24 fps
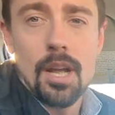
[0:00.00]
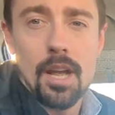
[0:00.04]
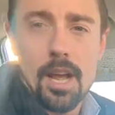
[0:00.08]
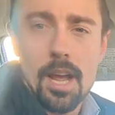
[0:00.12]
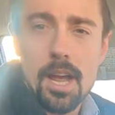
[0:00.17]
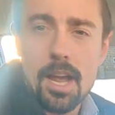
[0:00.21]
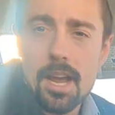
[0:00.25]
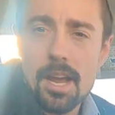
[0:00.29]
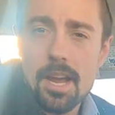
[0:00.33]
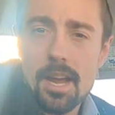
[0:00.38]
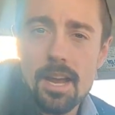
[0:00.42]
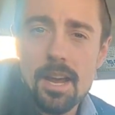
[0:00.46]

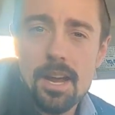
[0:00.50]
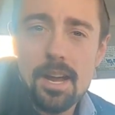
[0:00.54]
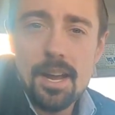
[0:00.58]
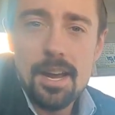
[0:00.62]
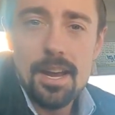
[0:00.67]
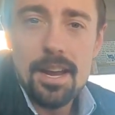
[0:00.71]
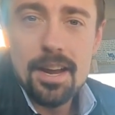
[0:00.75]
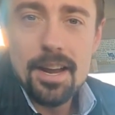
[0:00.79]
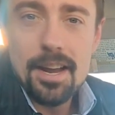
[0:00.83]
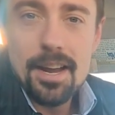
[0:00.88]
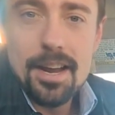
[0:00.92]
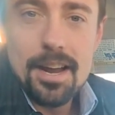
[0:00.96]

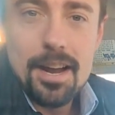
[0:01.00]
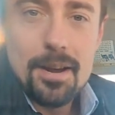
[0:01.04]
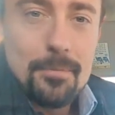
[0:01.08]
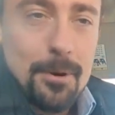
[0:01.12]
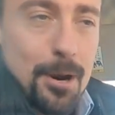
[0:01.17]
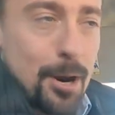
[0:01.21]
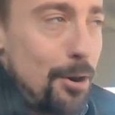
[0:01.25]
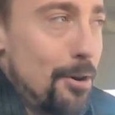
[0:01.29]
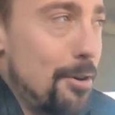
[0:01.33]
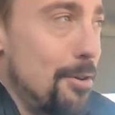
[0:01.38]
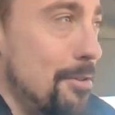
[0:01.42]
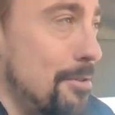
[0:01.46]
hey, I'm
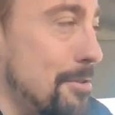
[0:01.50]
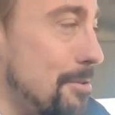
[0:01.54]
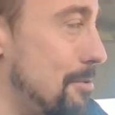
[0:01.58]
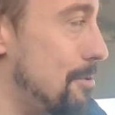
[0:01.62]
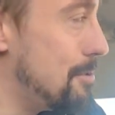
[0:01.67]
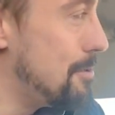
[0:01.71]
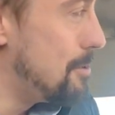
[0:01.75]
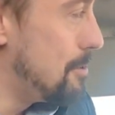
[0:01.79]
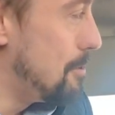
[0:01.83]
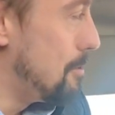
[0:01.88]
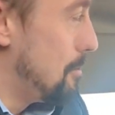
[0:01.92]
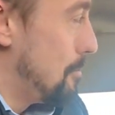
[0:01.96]

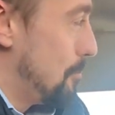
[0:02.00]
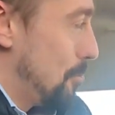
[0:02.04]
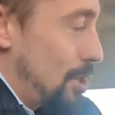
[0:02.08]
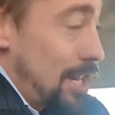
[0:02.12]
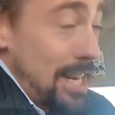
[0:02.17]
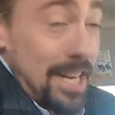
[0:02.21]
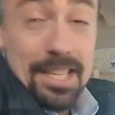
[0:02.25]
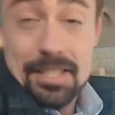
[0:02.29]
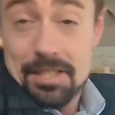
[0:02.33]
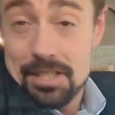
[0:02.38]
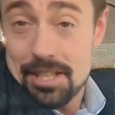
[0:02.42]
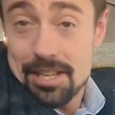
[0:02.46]
home. Well,
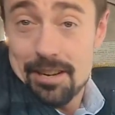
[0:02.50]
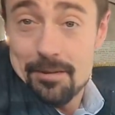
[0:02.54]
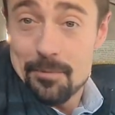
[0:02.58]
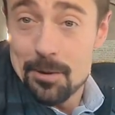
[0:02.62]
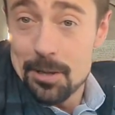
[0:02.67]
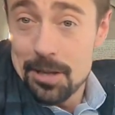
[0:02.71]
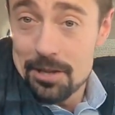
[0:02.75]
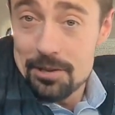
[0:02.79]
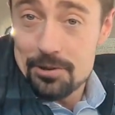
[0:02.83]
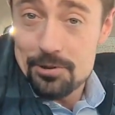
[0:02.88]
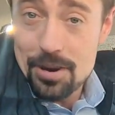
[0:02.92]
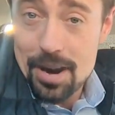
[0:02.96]
actually, I'm
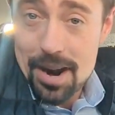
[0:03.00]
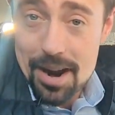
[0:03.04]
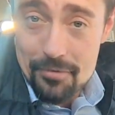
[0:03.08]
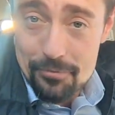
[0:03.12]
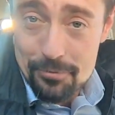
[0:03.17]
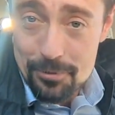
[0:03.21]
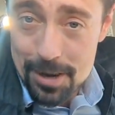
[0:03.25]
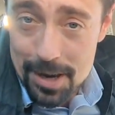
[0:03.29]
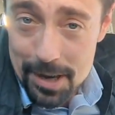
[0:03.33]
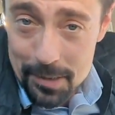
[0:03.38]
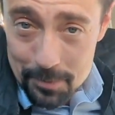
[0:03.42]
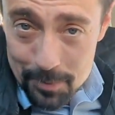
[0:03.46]
in the
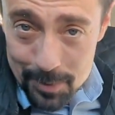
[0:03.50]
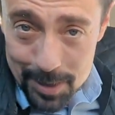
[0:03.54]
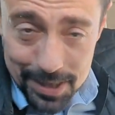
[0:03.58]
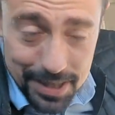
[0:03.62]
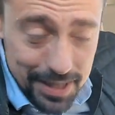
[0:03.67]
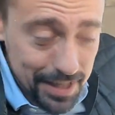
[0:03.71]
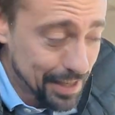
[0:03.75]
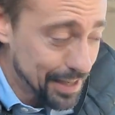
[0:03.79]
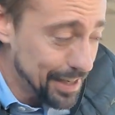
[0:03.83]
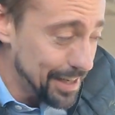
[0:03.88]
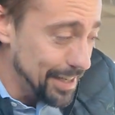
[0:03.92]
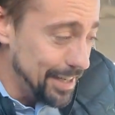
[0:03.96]
driveway,
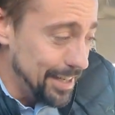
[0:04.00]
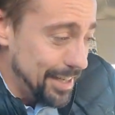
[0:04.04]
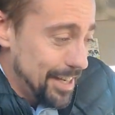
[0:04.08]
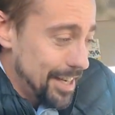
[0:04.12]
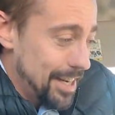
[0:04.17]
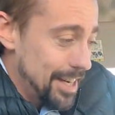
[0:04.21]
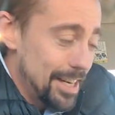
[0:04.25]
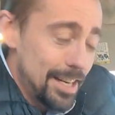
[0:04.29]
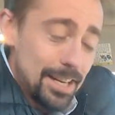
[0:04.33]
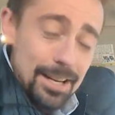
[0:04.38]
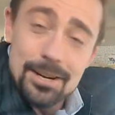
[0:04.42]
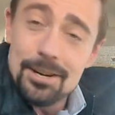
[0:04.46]
but uh,
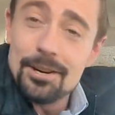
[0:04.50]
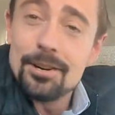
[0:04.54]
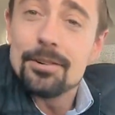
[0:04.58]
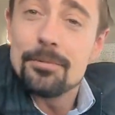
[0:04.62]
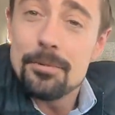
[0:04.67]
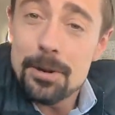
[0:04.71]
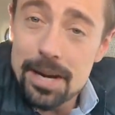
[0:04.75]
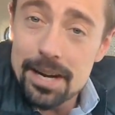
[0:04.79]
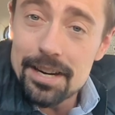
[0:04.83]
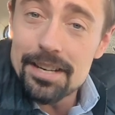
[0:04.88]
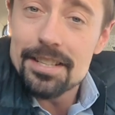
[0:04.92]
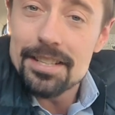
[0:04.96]
you know,
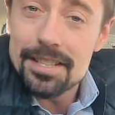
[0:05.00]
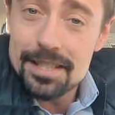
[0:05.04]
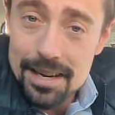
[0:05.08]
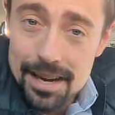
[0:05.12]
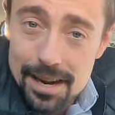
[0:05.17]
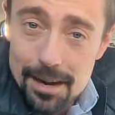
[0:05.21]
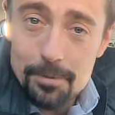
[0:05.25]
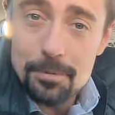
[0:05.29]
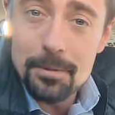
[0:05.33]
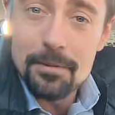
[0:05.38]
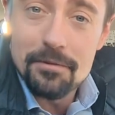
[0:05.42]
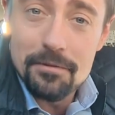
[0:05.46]
we got to
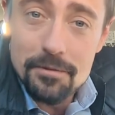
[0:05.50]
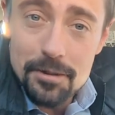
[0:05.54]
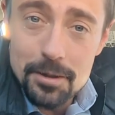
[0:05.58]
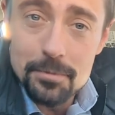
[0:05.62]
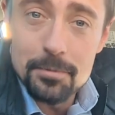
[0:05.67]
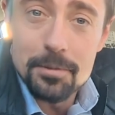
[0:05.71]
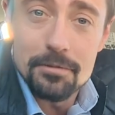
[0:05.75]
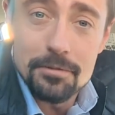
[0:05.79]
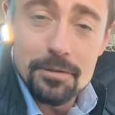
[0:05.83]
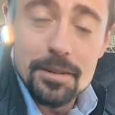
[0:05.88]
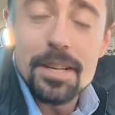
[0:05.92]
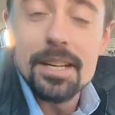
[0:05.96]
stop and film
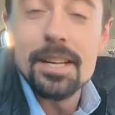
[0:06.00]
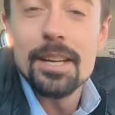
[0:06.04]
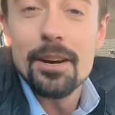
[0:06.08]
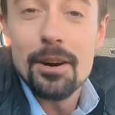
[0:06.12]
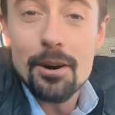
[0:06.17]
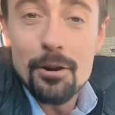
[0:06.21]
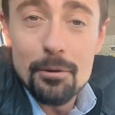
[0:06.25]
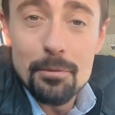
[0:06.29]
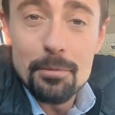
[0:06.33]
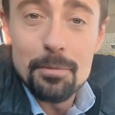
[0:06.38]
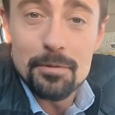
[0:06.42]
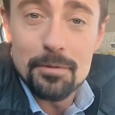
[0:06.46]
a
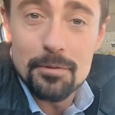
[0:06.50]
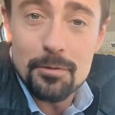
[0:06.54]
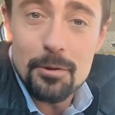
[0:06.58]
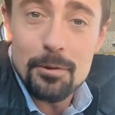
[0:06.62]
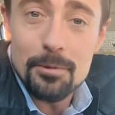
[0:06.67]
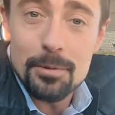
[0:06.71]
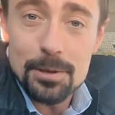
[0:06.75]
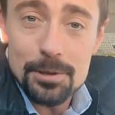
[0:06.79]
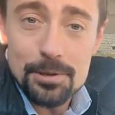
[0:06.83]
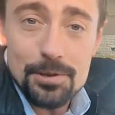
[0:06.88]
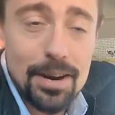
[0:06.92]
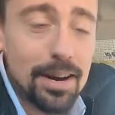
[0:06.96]
video before
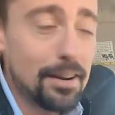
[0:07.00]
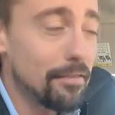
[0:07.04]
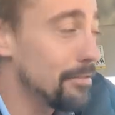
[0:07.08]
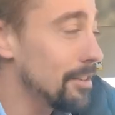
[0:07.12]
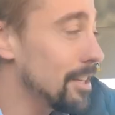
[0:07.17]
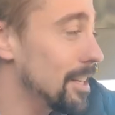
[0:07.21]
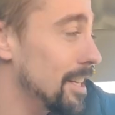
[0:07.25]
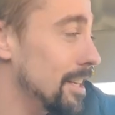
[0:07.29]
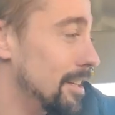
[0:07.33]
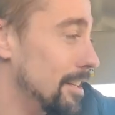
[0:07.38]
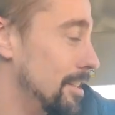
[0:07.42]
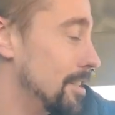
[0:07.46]
we drive
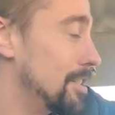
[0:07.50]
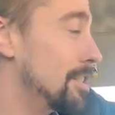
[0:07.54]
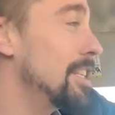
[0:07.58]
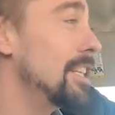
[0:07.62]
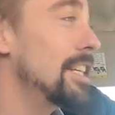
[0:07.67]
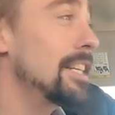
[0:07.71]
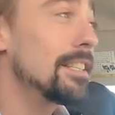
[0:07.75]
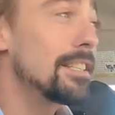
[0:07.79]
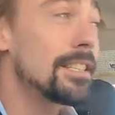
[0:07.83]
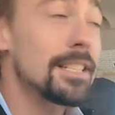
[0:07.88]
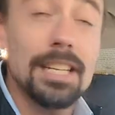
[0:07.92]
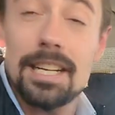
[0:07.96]
in. Because
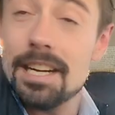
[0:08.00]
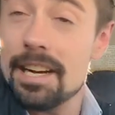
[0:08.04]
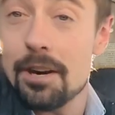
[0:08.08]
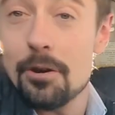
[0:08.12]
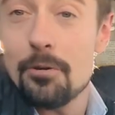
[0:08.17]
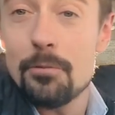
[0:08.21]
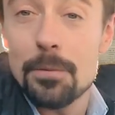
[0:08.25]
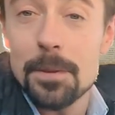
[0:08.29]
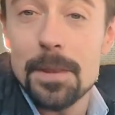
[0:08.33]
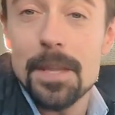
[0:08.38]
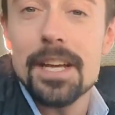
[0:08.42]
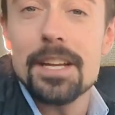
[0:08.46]
the instant I
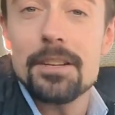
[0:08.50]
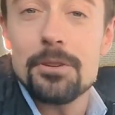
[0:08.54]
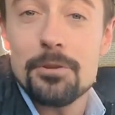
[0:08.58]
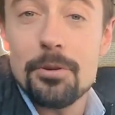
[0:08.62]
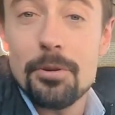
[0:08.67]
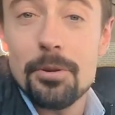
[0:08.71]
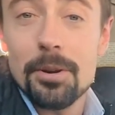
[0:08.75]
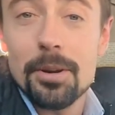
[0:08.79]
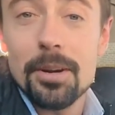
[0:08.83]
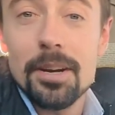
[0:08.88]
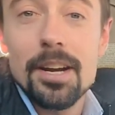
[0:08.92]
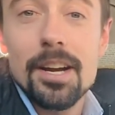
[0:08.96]
open that
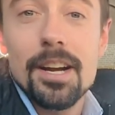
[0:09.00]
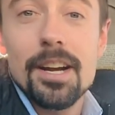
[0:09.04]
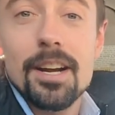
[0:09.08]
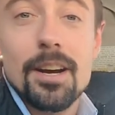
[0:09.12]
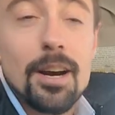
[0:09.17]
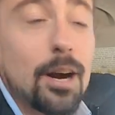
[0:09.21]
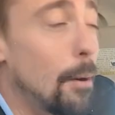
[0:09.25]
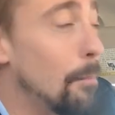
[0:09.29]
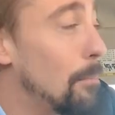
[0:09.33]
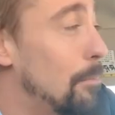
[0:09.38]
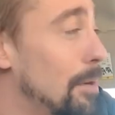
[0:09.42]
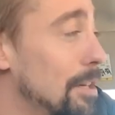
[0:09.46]
door,
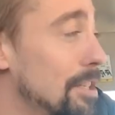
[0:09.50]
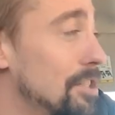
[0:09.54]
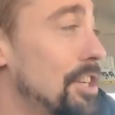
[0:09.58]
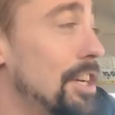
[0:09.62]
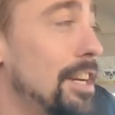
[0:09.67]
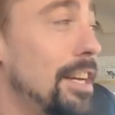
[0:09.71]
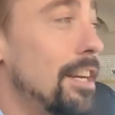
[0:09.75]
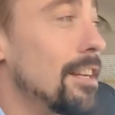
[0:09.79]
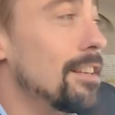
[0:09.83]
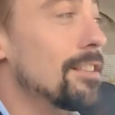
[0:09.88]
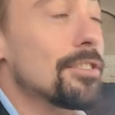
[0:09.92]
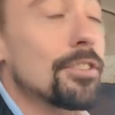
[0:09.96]
a bunch of
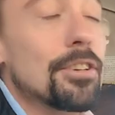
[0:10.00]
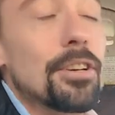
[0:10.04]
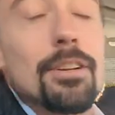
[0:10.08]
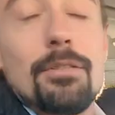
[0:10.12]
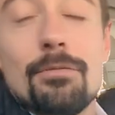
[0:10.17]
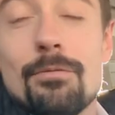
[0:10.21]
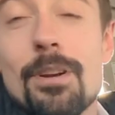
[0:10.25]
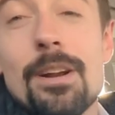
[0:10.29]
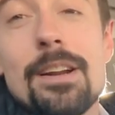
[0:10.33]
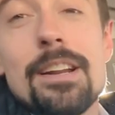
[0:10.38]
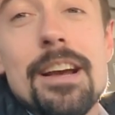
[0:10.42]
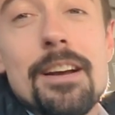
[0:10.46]
kids are going to
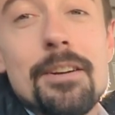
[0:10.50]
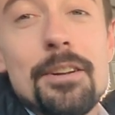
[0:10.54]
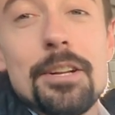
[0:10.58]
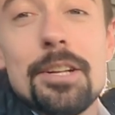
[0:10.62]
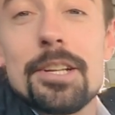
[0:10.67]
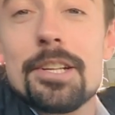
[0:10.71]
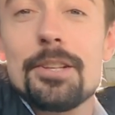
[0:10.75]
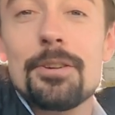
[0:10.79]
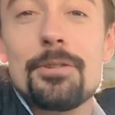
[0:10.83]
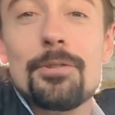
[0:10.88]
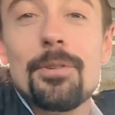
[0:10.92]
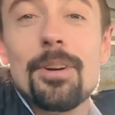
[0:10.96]
run out
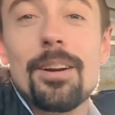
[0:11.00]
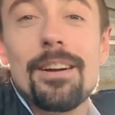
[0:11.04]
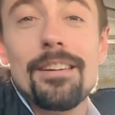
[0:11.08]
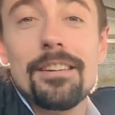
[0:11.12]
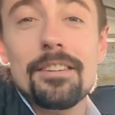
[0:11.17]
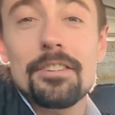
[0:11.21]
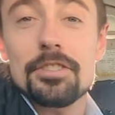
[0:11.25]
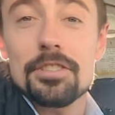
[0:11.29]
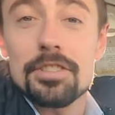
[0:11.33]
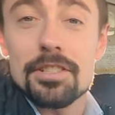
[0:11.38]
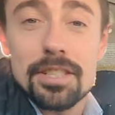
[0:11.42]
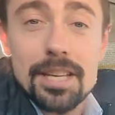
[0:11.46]
into the
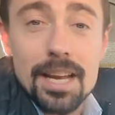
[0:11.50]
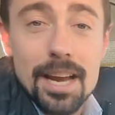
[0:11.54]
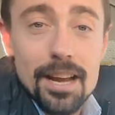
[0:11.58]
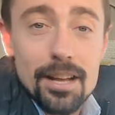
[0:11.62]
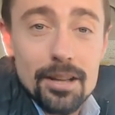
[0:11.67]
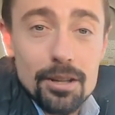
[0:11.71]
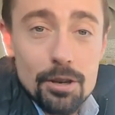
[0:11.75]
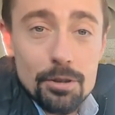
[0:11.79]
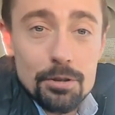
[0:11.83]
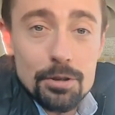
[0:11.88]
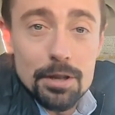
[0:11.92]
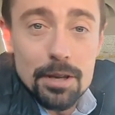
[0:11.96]
garage and say
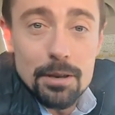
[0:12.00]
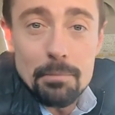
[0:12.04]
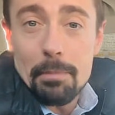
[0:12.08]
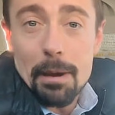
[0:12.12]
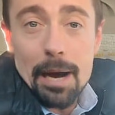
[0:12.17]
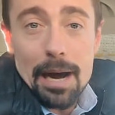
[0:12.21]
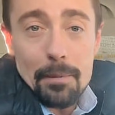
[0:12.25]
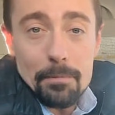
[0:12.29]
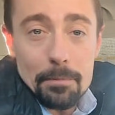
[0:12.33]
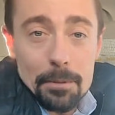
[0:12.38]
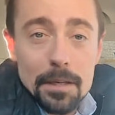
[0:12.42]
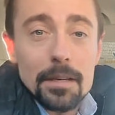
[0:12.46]
hello to their
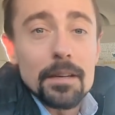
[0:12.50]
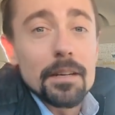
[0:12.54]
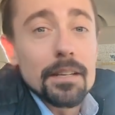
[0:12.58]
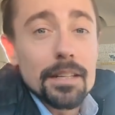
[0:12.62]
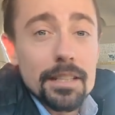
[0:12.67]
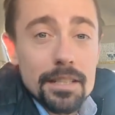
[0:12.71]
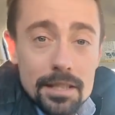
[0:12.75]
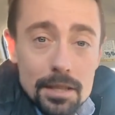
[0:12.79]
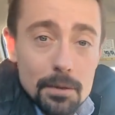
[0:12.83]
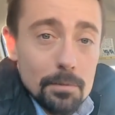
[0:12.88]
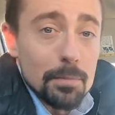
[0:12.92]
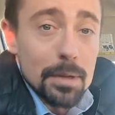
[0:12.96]
papa, and
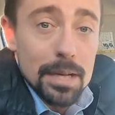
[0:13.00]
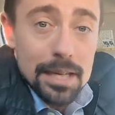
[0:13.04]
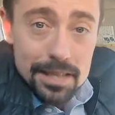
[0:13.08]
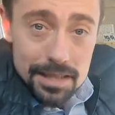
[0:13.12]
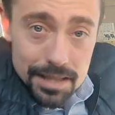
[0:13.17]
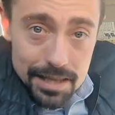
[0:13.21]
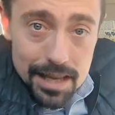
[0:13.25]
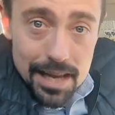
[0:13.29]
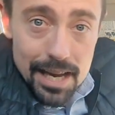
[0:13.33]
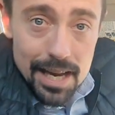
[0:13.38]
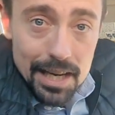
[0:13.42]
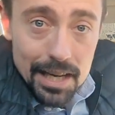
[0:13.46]
it's the best
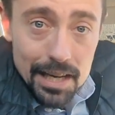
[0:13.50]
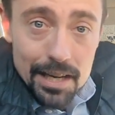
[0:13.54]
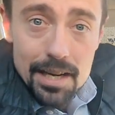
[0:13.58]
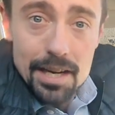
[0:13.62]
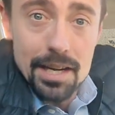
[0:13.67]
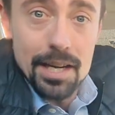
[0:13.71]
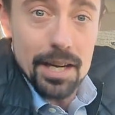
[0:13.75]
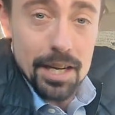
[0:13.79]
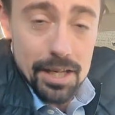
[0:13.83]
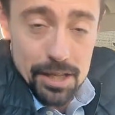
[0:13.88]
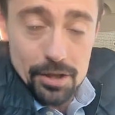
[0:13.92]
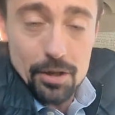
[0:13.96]
thing
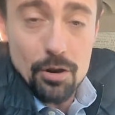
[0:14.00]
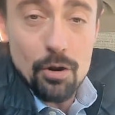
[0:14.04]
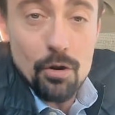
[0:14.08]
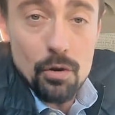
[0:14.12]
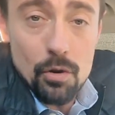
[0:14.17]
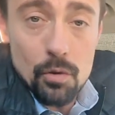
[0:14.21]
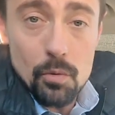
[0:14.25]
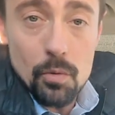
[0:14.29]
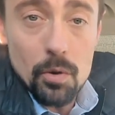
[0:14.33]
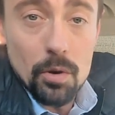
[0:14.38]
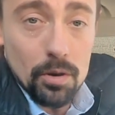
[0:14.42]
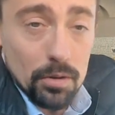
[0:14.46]
in the
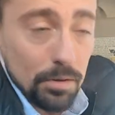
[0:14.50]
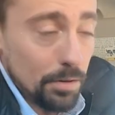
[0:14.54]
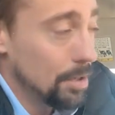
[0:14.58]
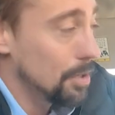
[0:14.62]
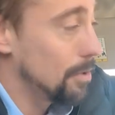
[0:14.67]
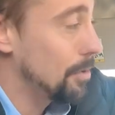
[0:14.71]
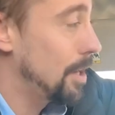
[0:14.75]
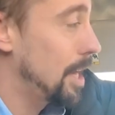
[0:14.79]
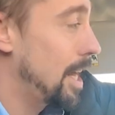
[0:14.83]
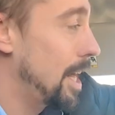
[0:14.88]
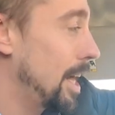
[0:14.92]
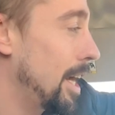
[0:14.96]
whole world,
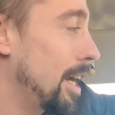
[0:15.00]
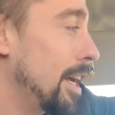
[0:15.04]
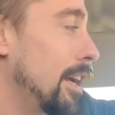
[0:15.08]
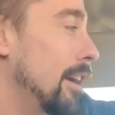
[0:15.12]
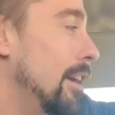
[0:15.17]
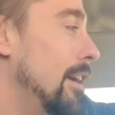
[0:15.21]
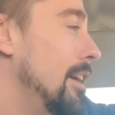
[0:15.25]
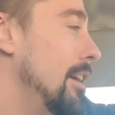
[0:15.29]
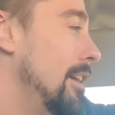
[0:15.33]
okay?